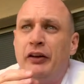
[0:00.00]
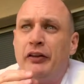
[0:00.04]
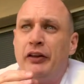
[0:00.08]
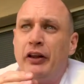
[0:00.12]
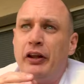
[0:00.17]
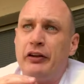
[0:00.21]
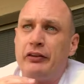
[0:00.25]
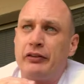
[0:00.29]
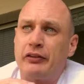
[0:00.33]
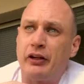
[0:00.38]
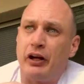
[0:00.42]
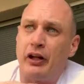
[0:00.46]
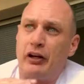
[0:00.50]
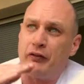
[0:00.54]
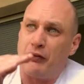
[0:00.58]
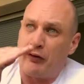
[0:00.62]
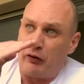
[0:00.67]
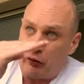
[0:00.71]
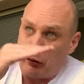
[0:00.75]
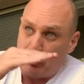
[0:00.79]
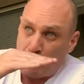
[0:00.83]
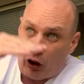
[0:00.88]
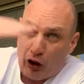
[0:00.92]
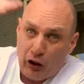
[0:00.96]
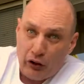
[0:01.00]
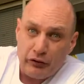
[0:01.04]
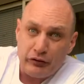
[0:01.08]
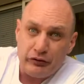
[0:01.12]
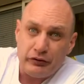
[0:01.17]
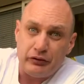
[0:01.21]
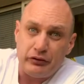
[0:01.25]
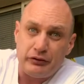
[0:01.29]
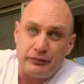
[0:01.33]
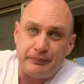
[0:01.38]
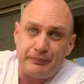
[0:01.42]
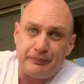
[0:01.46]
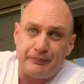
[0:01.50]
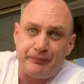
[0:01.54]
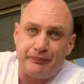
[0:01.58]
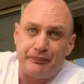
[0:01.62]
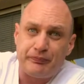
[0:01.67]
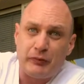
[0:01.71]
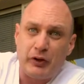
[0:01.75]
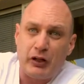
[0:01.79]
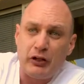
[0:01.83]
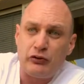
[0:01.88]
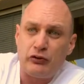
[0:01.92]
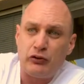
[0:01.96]
There's kind of
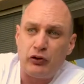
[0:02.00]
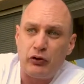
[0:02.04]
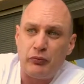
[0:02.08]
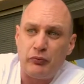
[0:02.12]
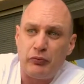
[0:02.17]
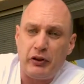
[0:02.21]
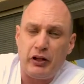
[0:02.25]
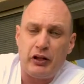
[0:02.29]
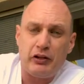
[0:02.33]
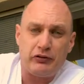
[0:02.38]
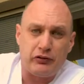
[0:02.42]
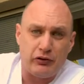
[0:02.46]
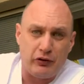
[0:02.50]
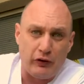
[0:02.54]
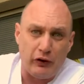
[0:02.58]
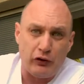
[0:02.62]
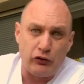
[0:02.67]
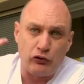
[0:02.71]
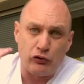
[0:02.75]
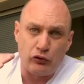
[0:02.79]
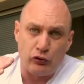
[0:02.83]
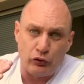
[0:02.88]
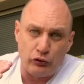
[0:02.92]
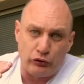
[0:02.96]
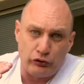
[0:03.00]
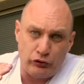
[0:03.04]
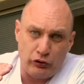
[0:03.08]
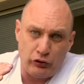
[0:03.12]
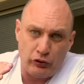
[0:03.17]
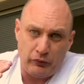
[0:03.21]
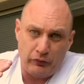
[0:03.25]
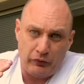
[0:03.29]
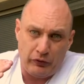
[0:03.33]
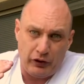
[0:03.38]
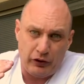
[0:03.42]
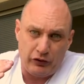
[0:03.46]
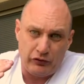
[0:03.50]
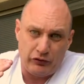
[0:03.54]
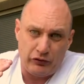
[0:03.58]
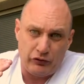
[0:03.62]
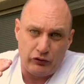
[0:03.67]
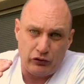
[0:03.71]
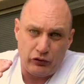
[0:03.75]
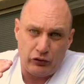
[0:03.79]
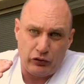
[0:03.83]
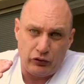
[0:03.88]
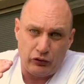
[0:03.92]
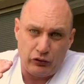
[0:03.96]
long-term things and there's short-term things
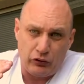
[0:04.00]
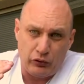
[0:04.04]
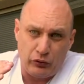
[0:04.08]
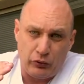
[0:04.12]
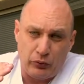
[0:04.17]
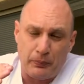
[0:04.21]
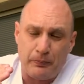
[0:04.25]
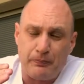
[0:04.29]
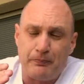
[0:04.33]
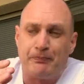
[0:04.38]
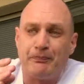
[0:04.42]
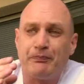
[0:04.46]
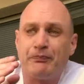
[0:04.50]
that you can do.